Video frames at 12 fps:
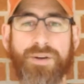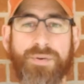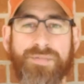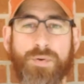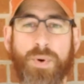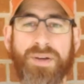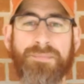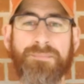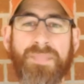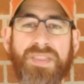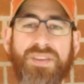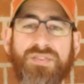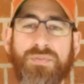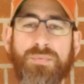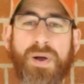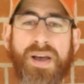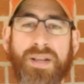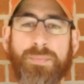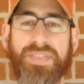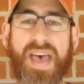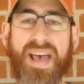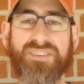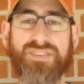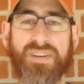everyone, this is Ryan with
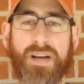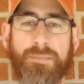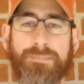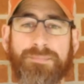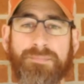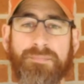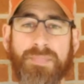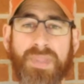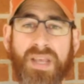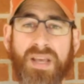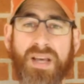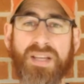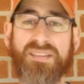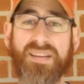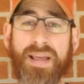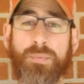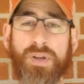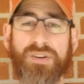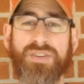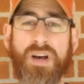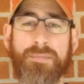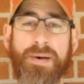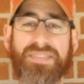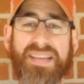Action Hub. Today we're going to talk
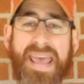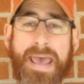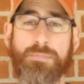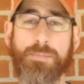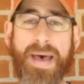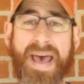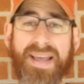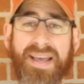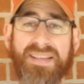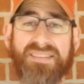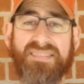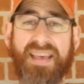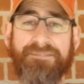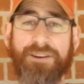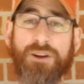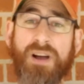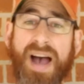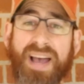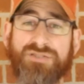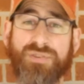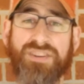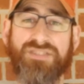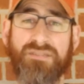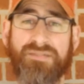about the CamelBak Zephyr
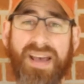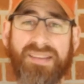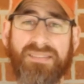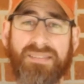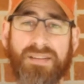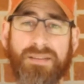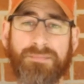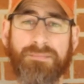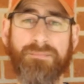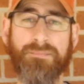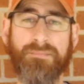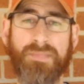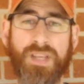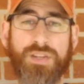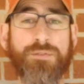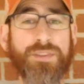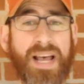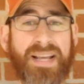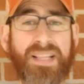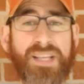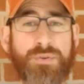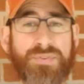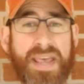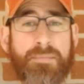Hydration Vest. You've likely
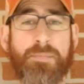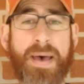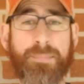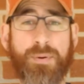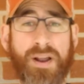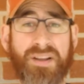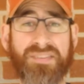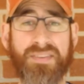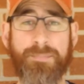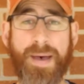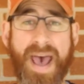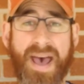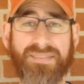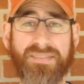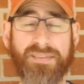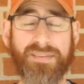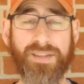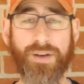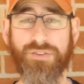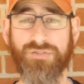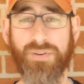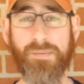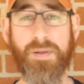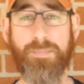used CamelBak products in the past. They're
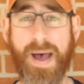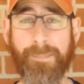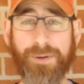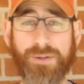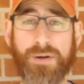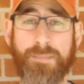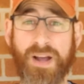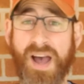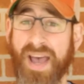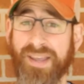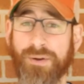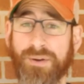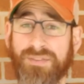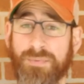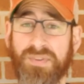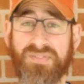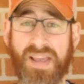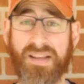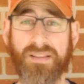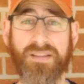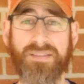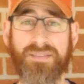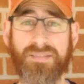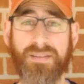extremely popular among hikers and with
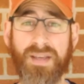cyclists.